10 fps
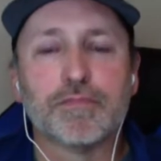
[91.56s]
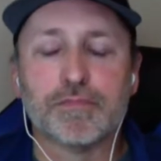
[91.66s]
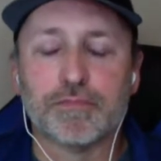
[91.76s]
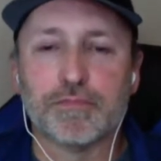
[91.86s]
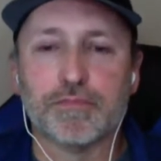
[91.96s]

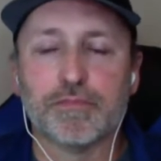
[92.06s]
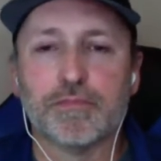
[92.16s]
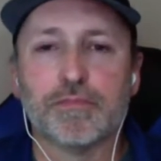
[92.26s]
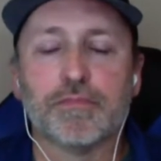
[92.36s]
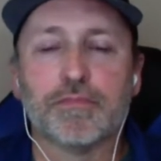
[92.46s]

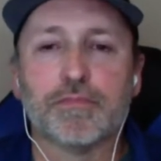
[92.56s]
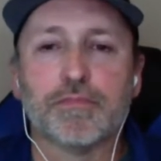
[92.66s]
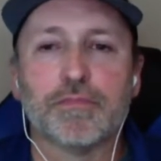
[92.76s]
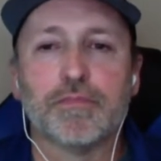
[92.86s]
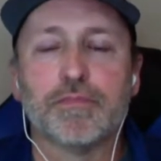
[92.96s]

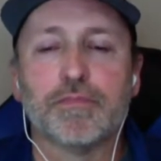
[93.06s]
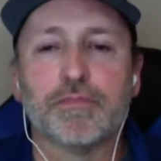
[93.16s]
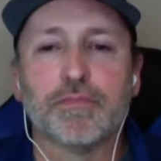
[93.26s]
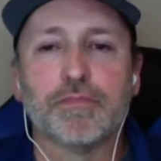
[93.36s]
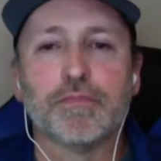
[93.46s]

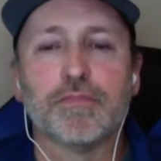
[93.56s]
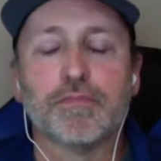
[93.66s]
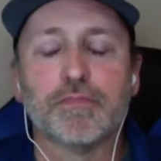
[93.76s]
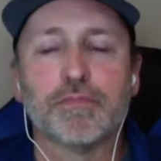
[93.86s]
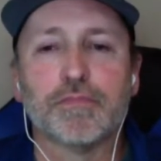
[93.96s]

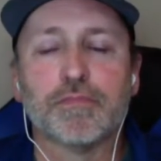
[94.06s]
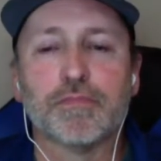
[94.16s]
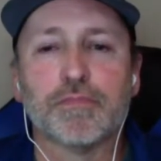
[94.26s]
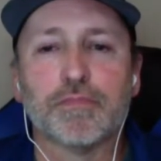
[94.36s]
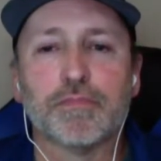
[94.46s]

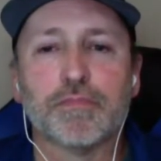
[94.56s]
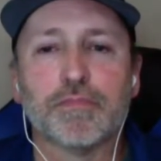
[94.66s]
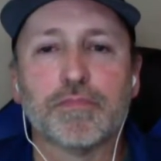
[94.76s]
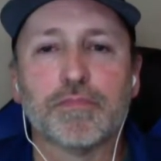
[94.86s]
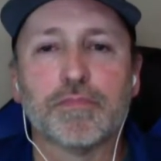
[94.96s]

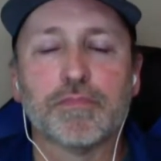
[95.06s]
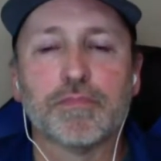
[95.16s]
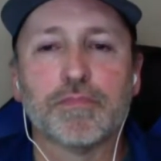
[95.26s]
This person isn't speaking.